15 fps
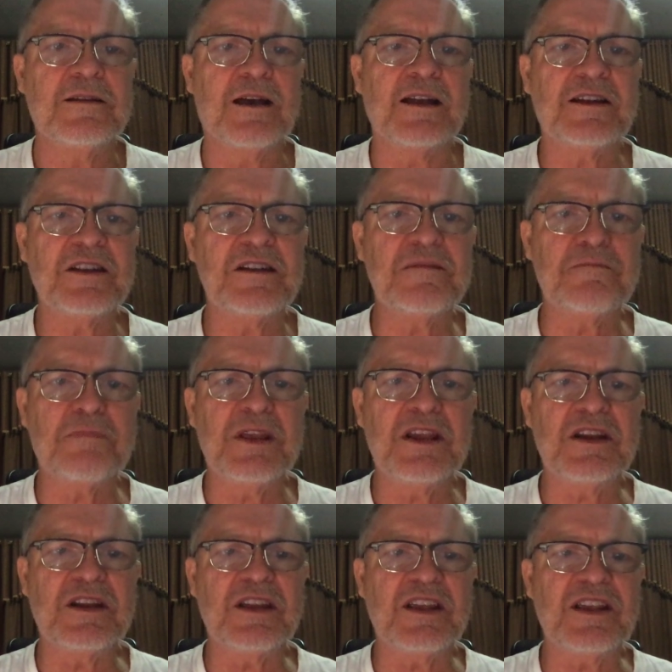I didn't
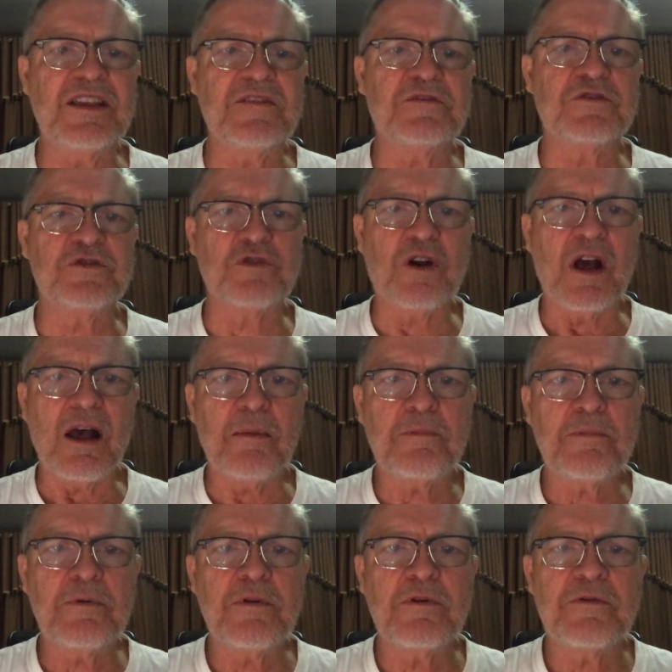mean to eavesdrop,
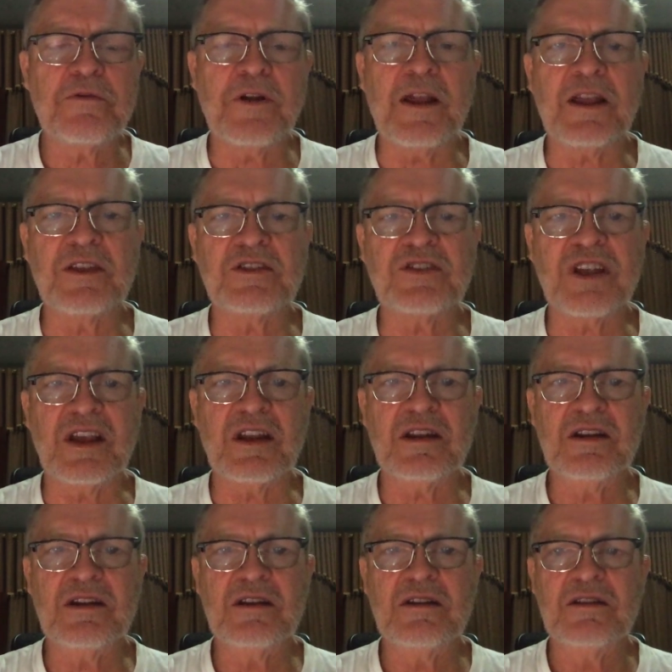Frank said.